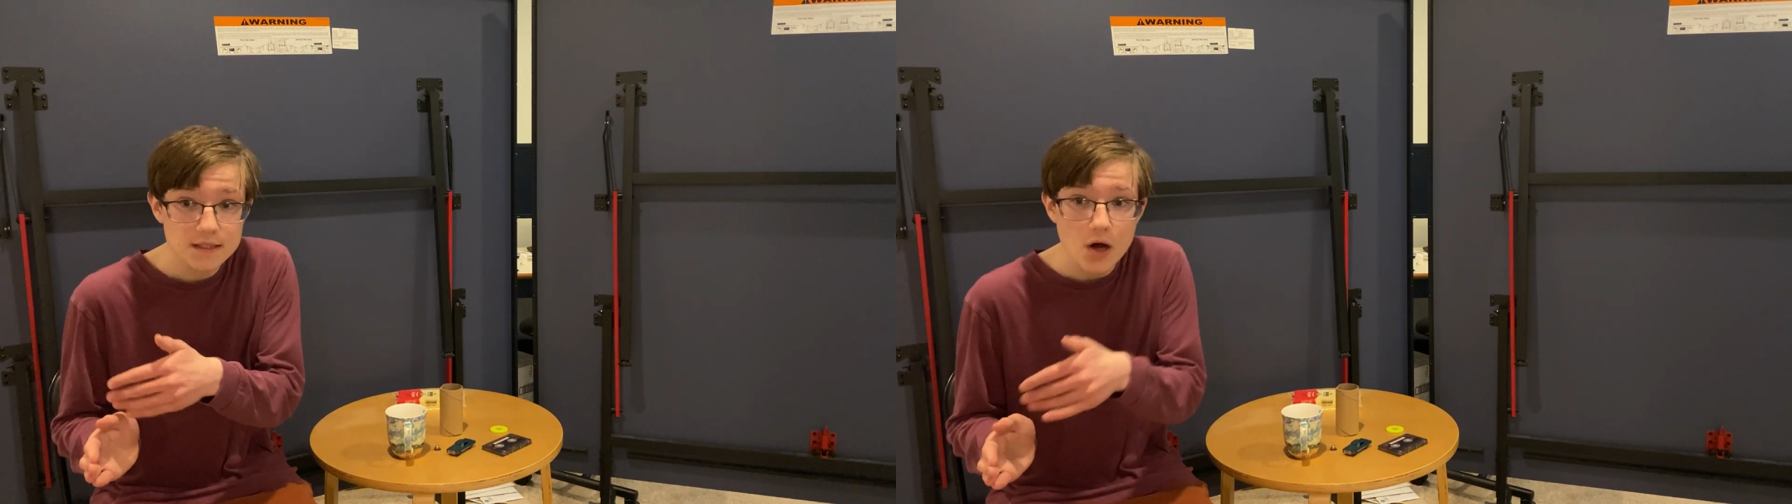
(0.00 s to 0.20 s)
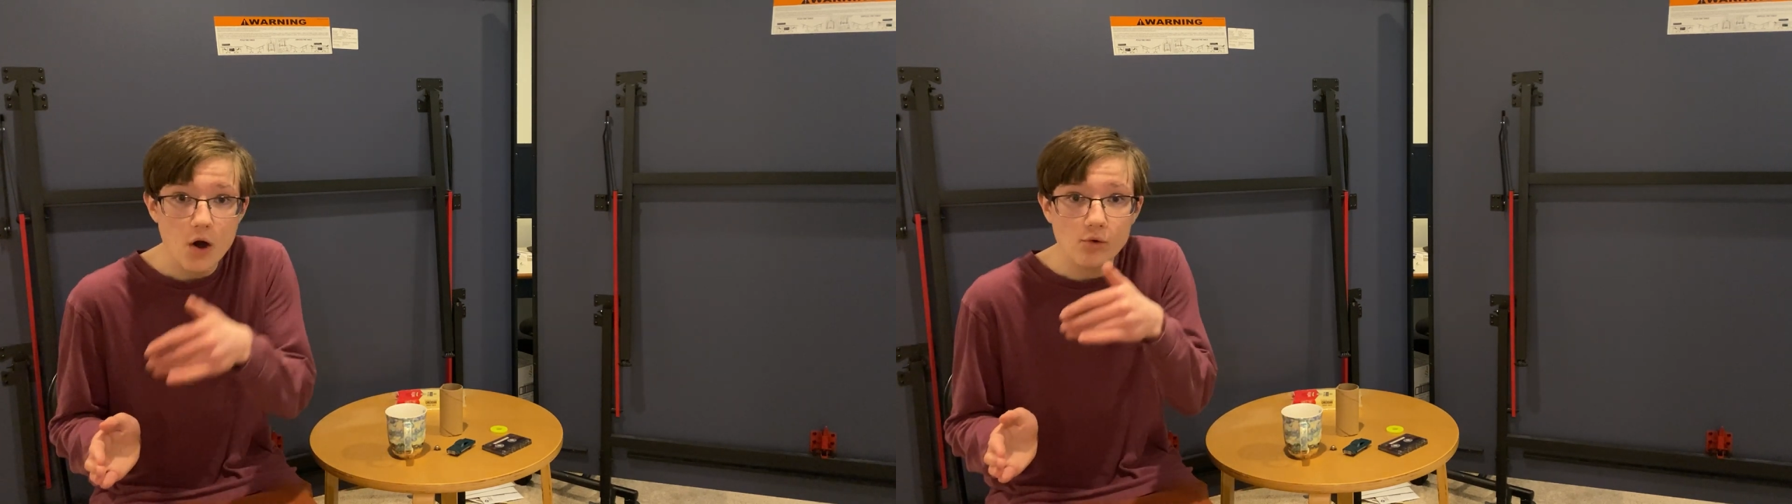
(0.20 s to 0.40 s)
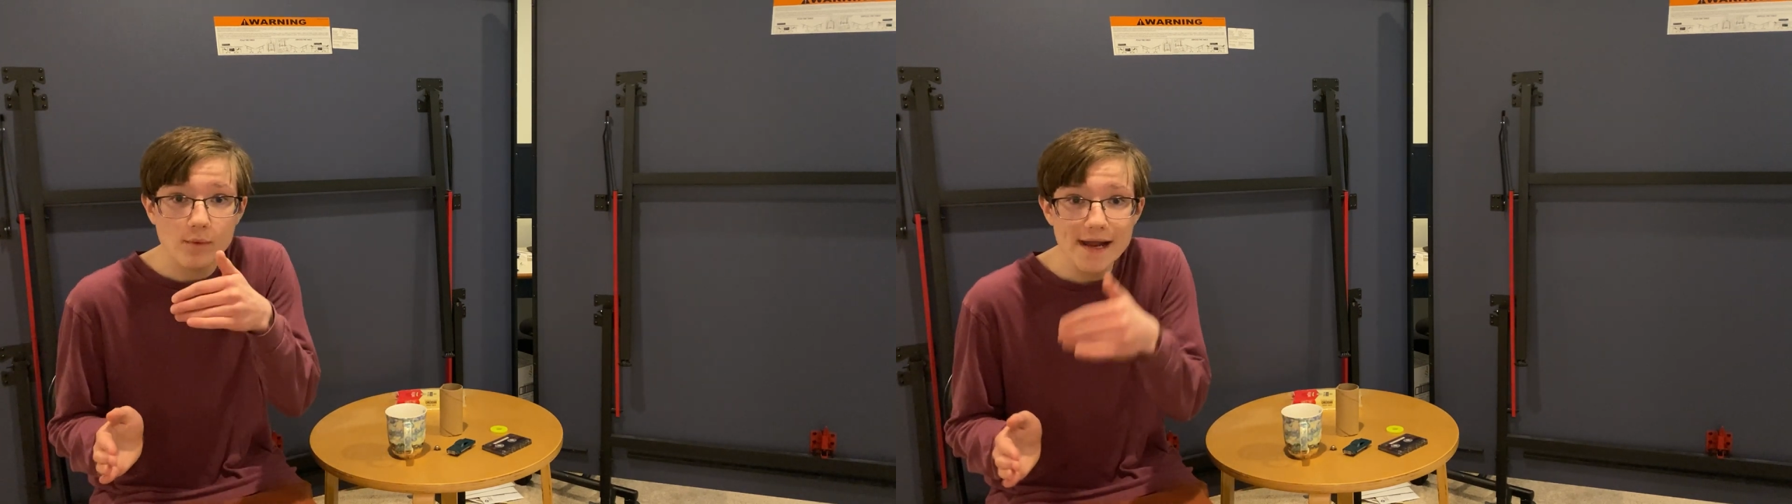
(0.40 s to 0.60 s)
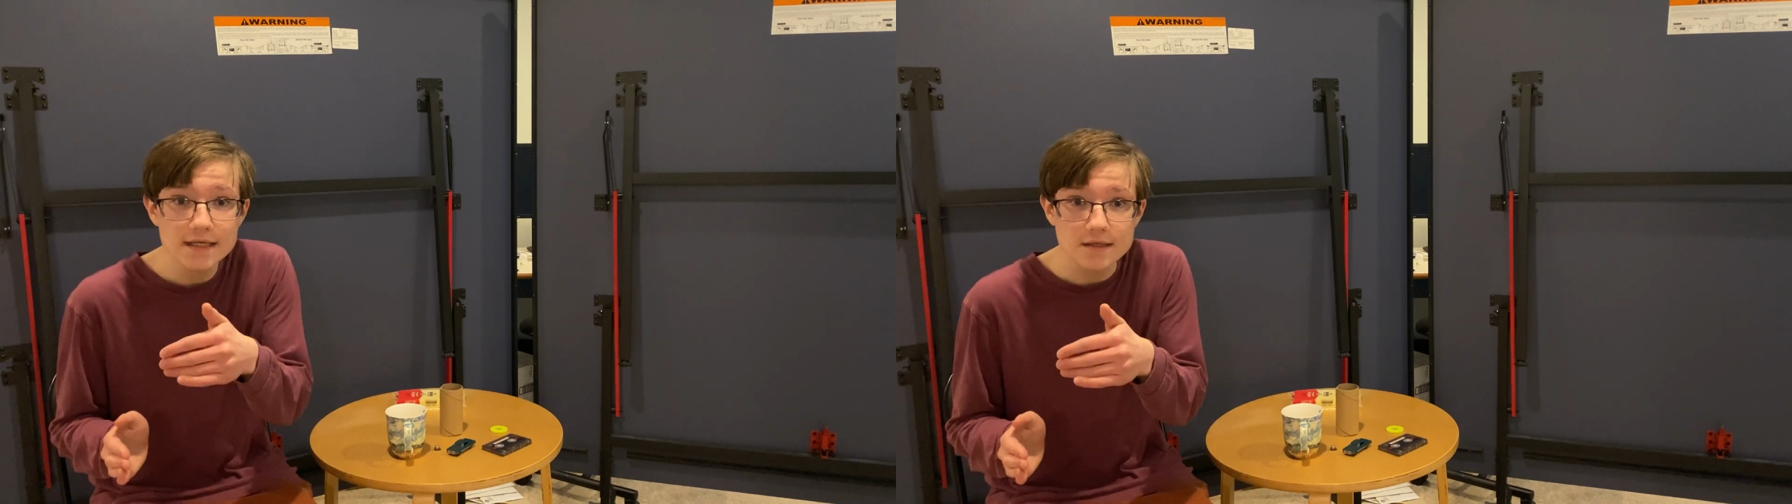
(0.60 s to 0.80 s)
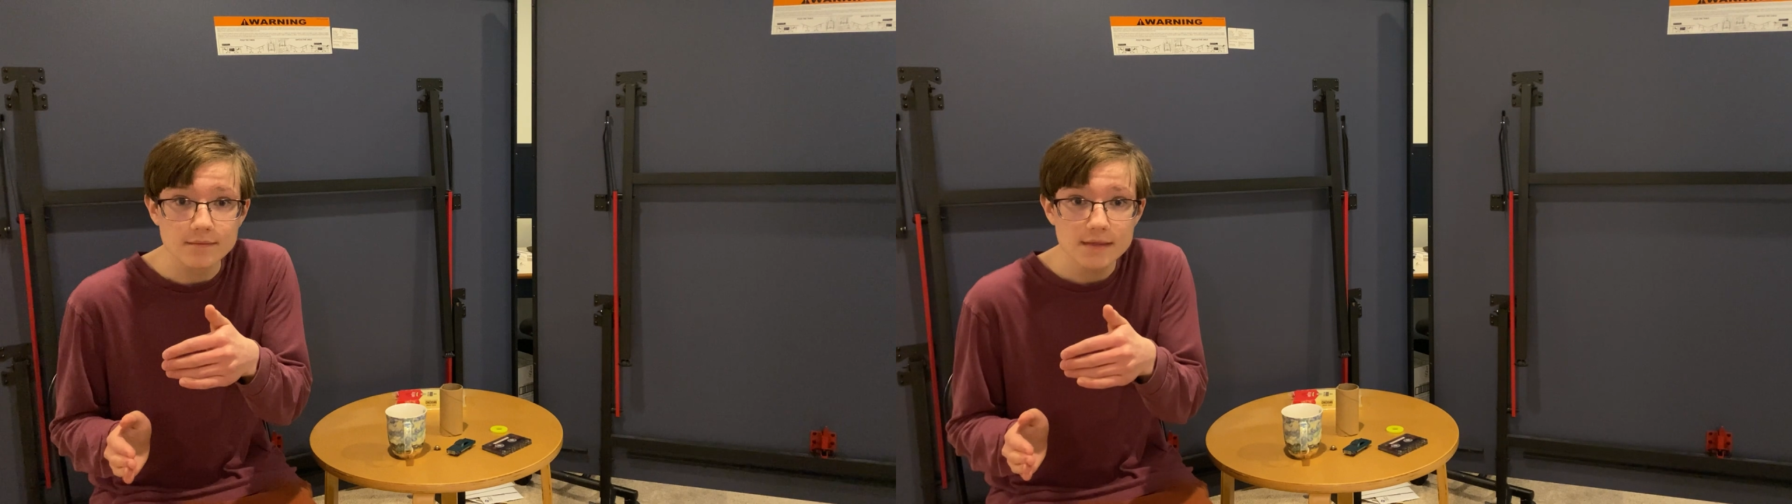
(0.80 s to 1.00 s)
are
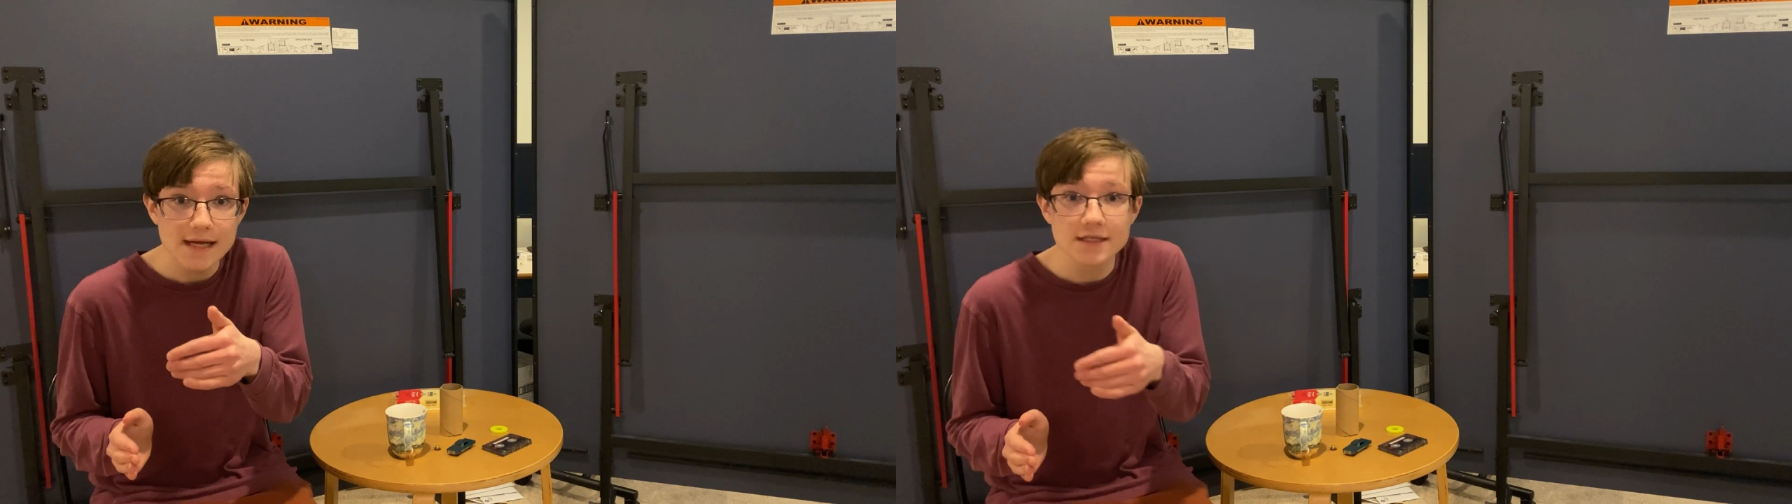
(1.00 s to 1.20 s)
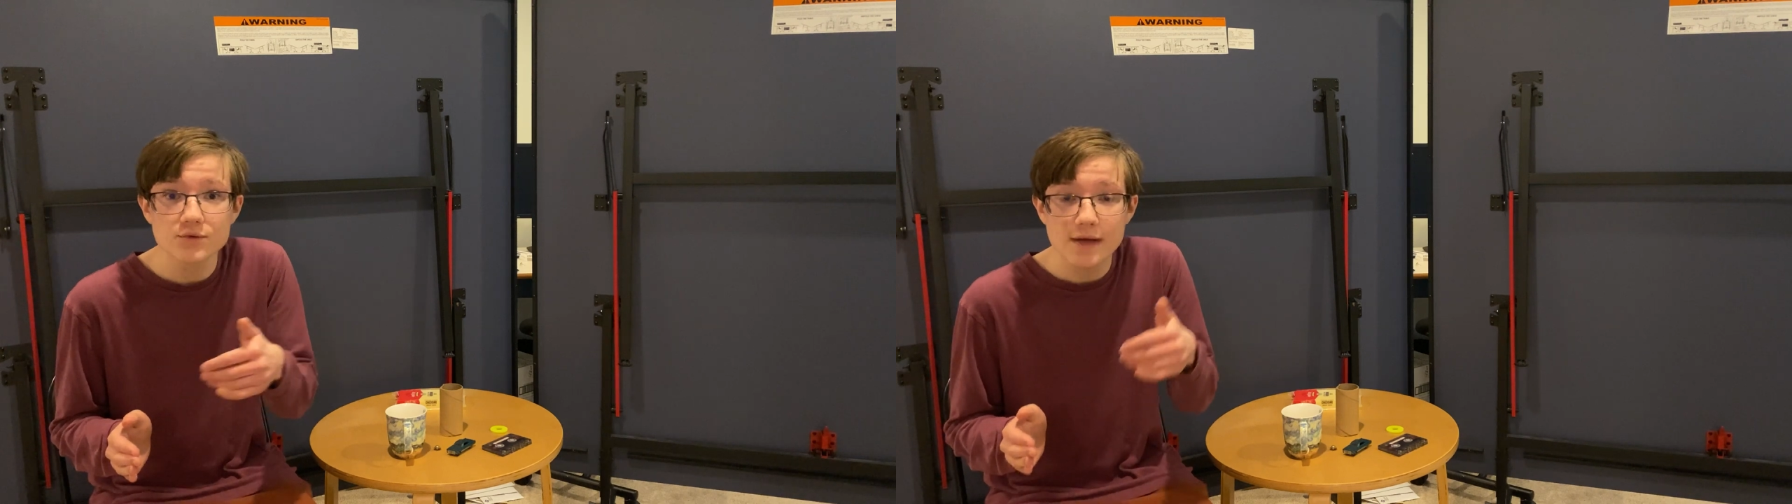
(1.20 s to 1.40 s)
random and you